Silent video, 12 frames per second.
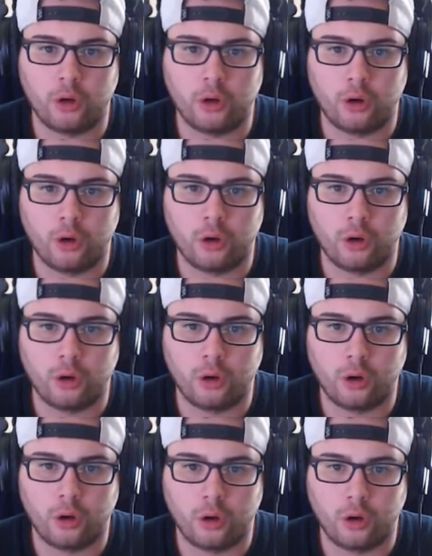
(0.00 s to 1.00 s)

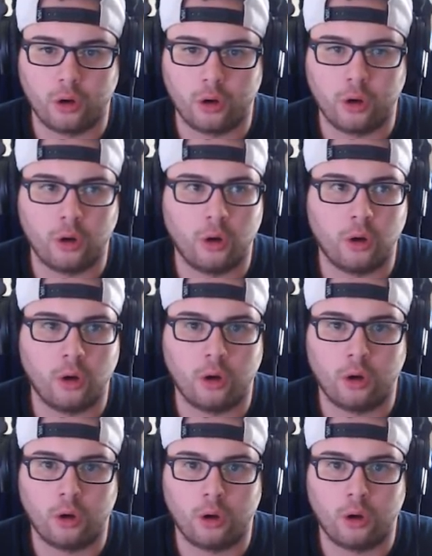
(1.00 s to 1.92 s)
Nobody speaks.